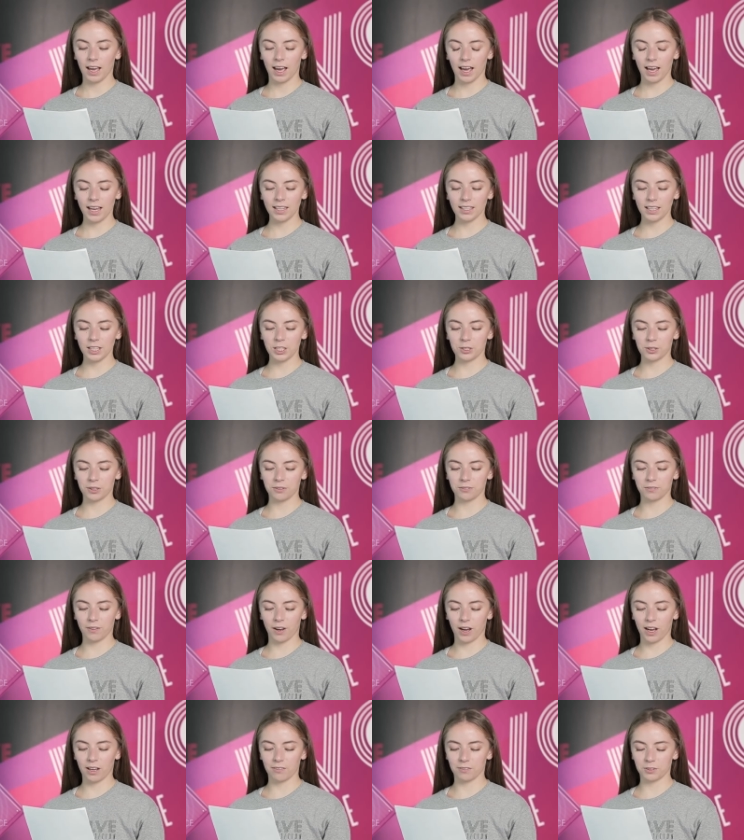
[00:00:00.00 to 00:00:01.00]
and entry
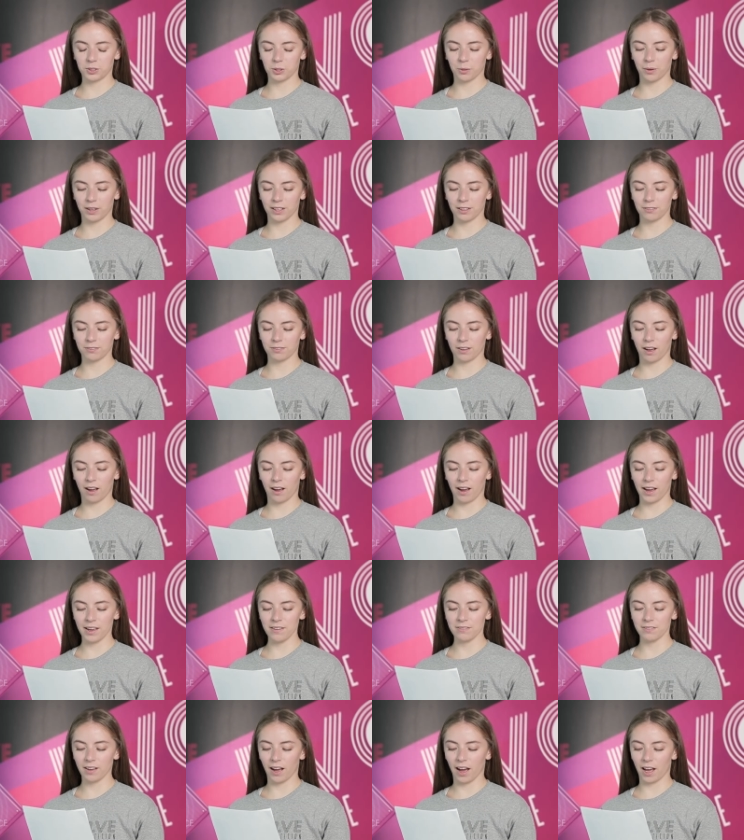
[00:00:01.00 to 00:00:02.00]

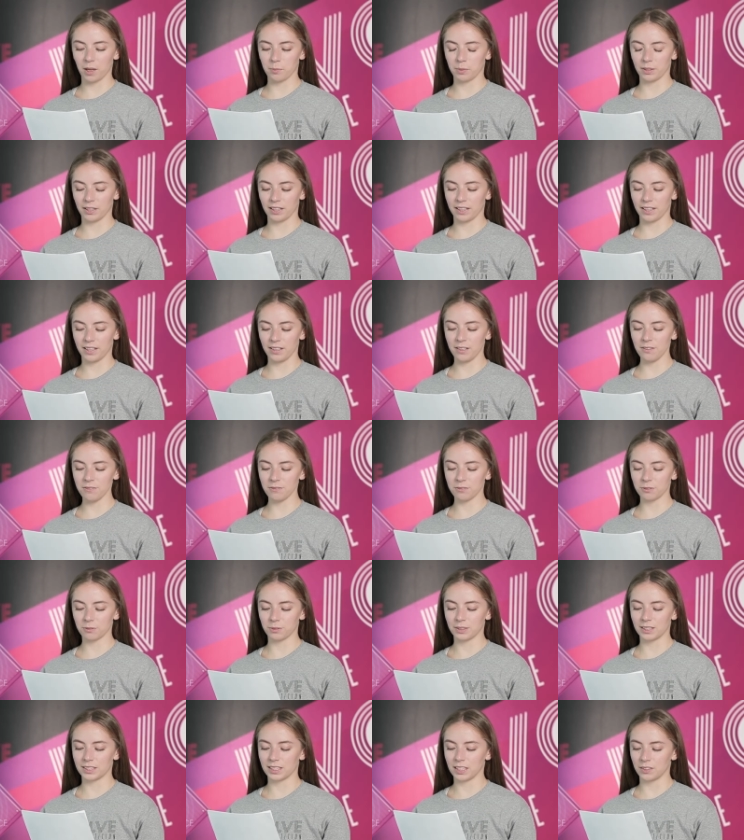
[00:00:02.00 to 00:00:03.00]
525 I
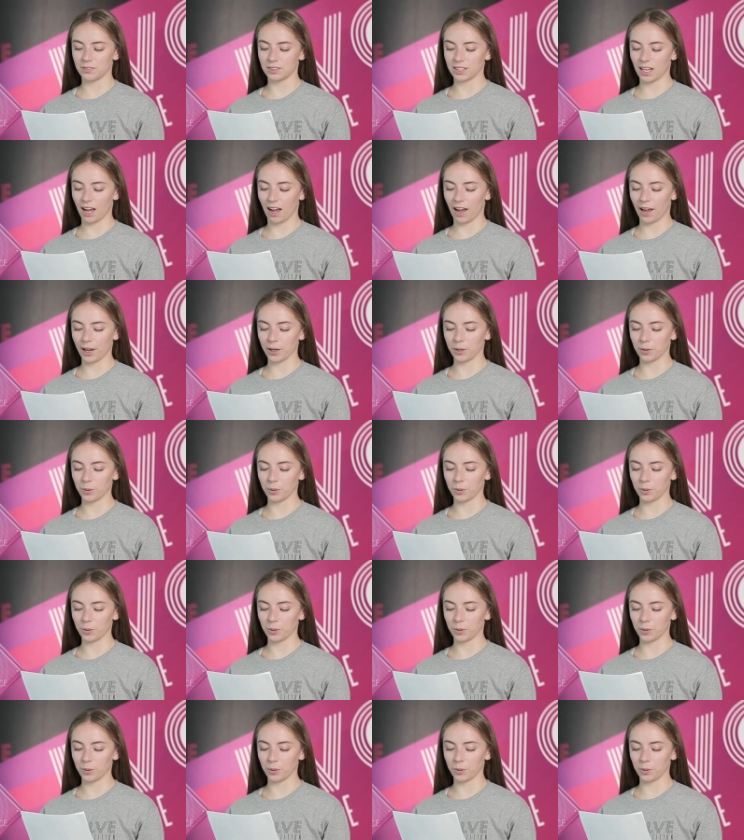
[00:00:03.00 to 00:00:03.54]
Believe receives high